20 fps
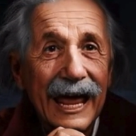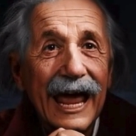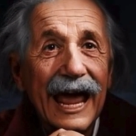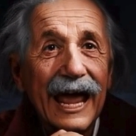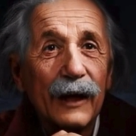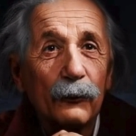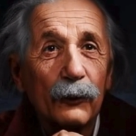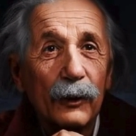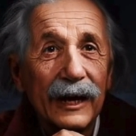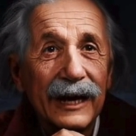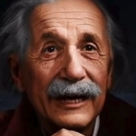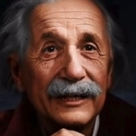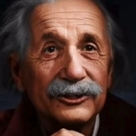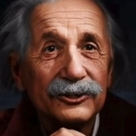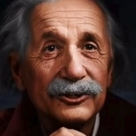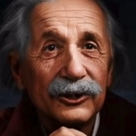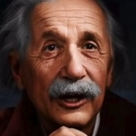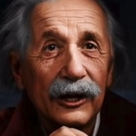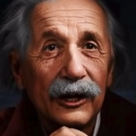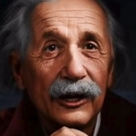And when I
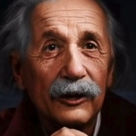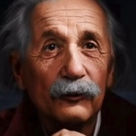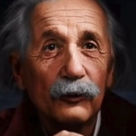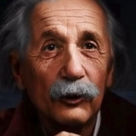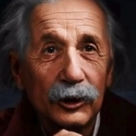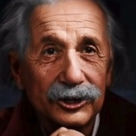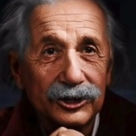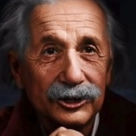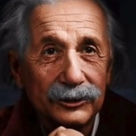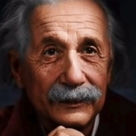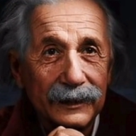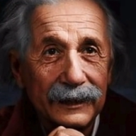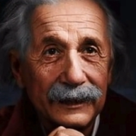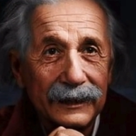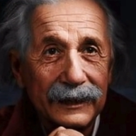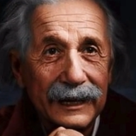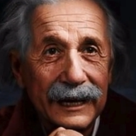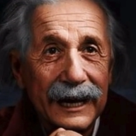saw Hiroshima